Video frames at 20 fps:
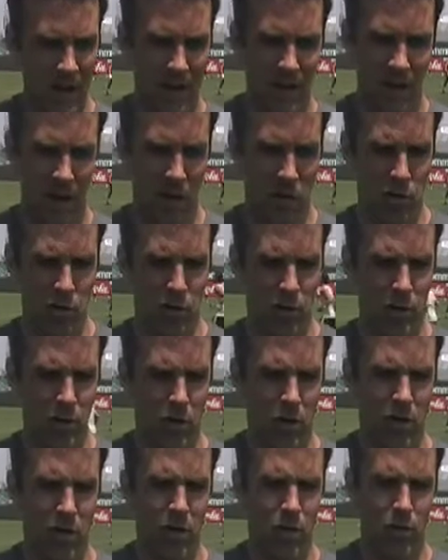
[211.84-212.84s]
I was
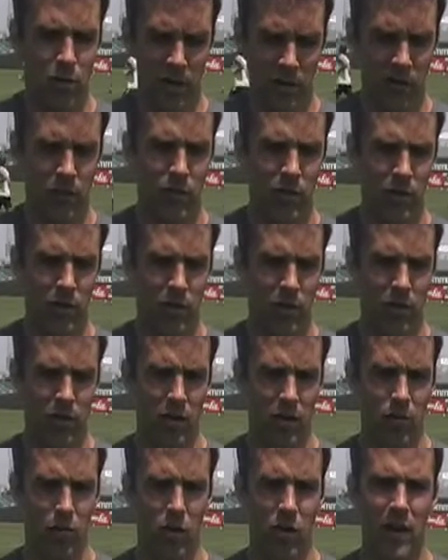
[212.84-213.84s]

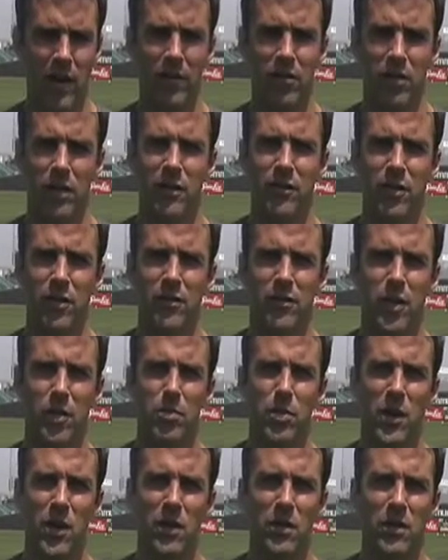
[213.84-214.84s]
recruited more heavily for
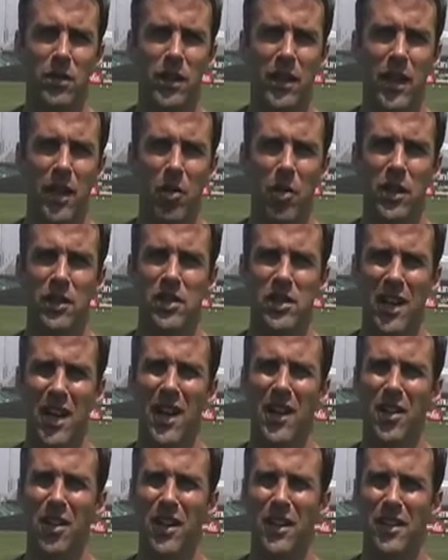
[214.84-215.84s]
football than I was
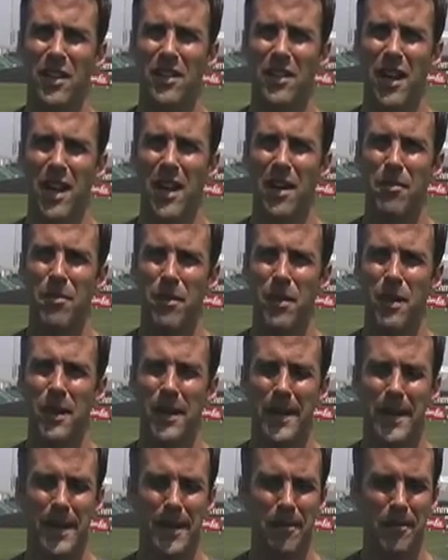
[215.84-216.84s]
soccer at the time.
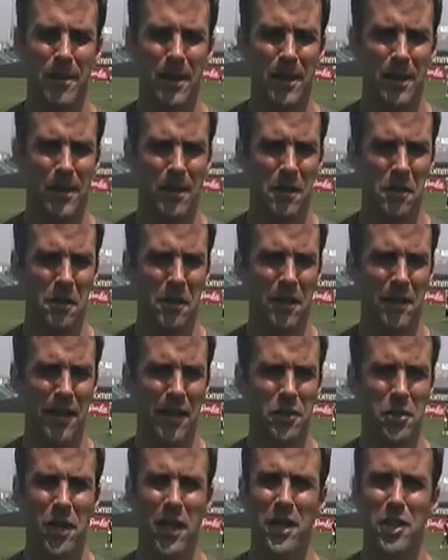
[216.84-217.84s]
The thing that
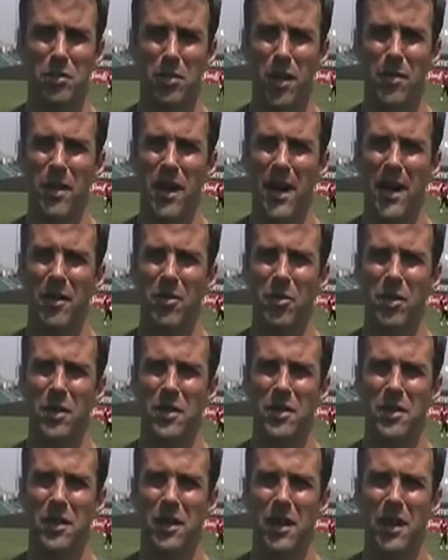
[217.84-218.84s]
changed my mind
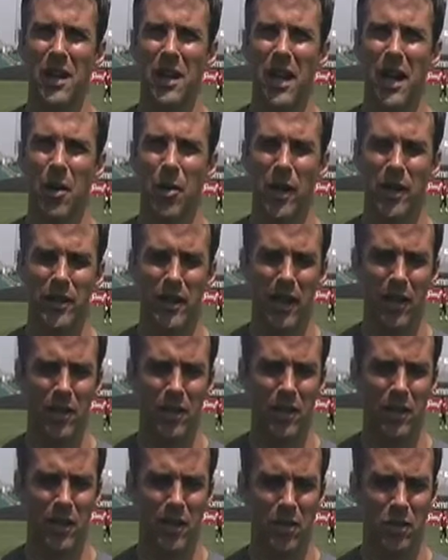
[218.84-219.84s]
was I went down to
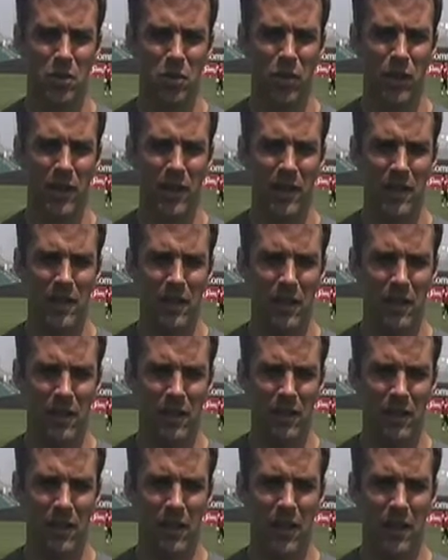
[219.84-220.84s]
the under-20
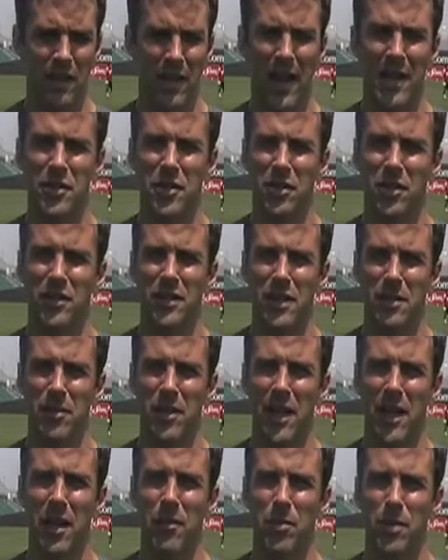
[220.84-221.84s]
national team
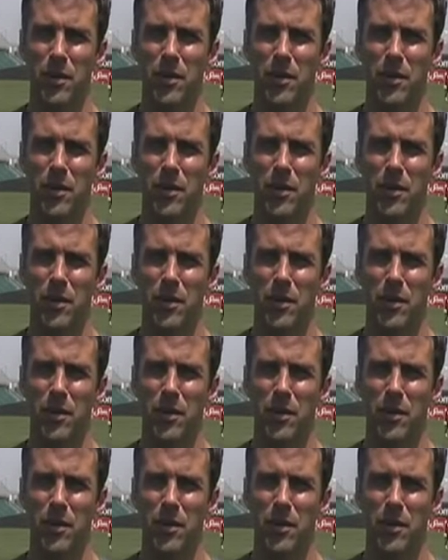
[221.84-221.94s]
camp